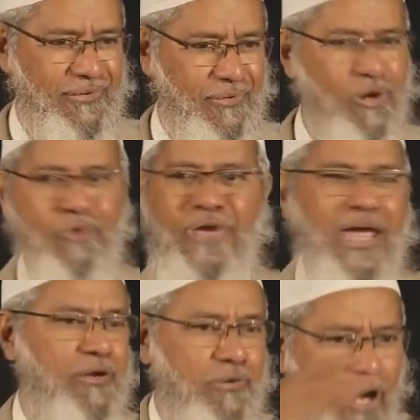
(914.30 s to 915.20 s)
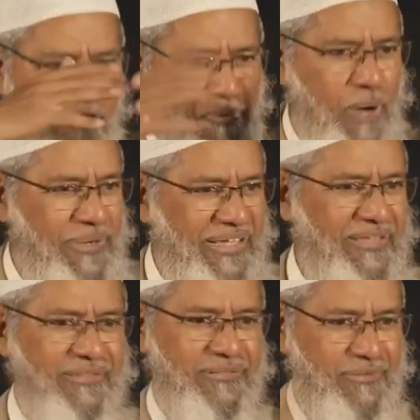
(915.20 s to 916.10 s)
Oh, we had a lot of
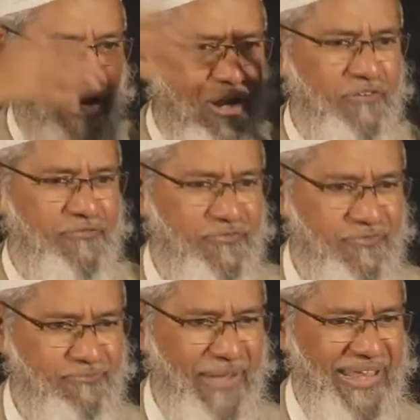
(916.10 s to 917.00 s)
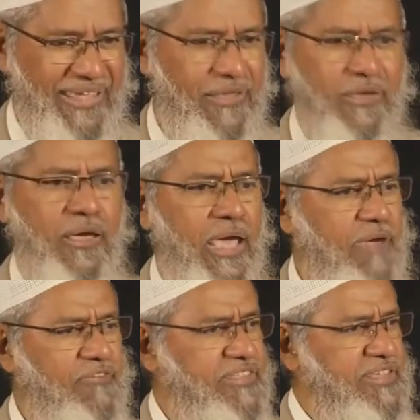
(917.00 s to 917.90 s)
properties, a lot of money,
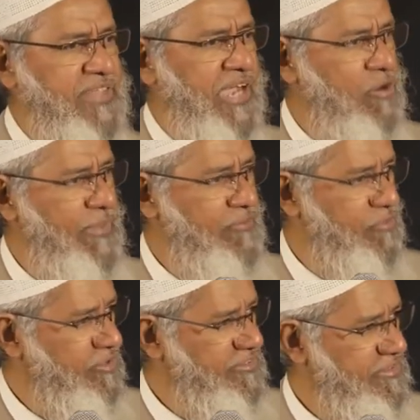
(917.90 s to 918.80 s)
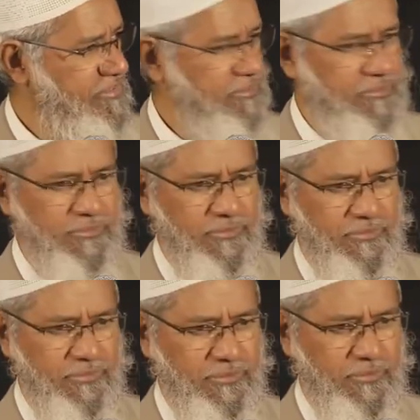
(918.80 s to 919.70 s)
everything the government froze.
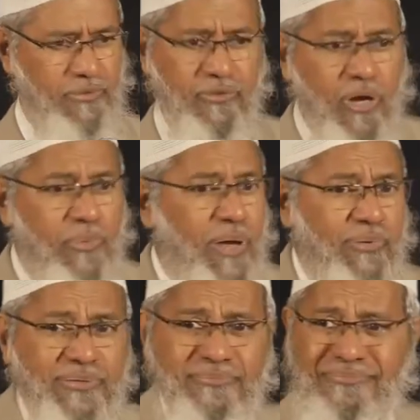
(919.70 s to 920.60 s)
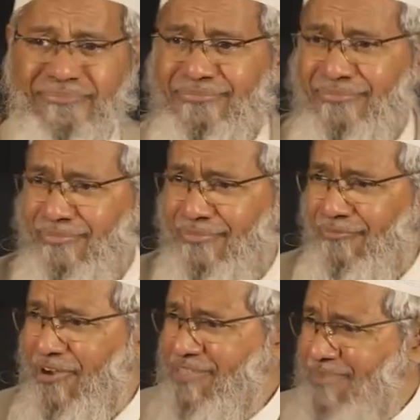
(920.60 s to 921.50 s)
No problem.
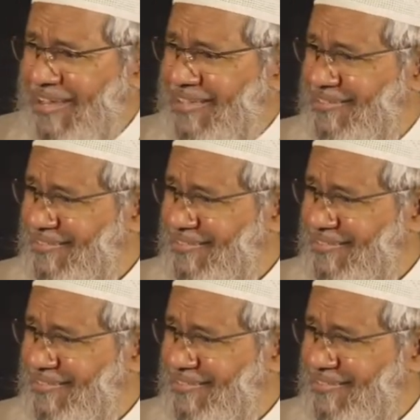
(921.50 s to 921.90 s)
What is money?